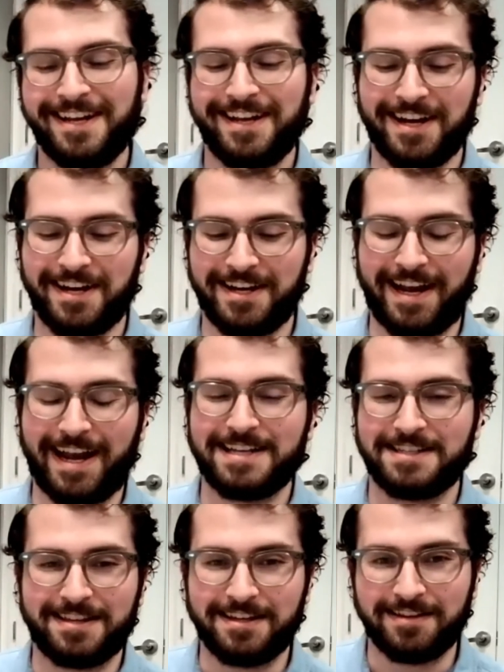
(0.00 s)
as it
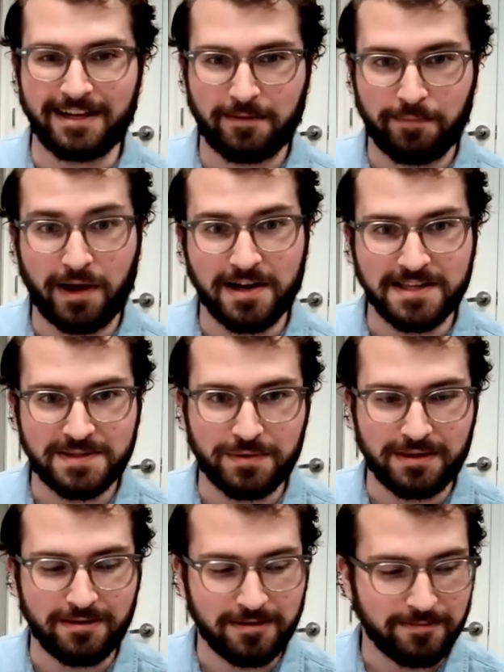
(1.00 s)
then like bonds with
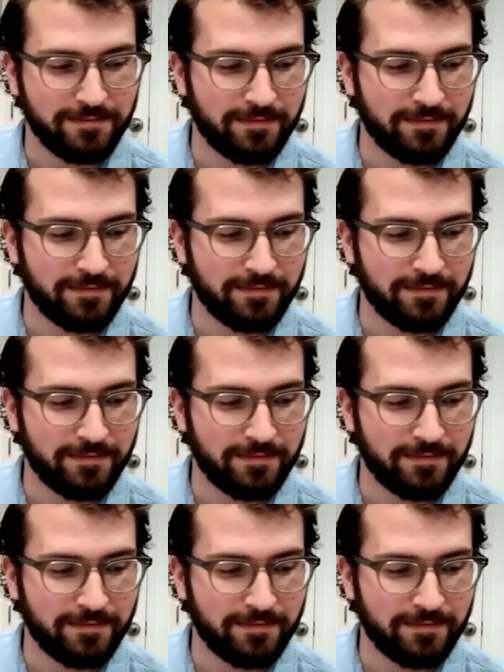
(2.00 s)
the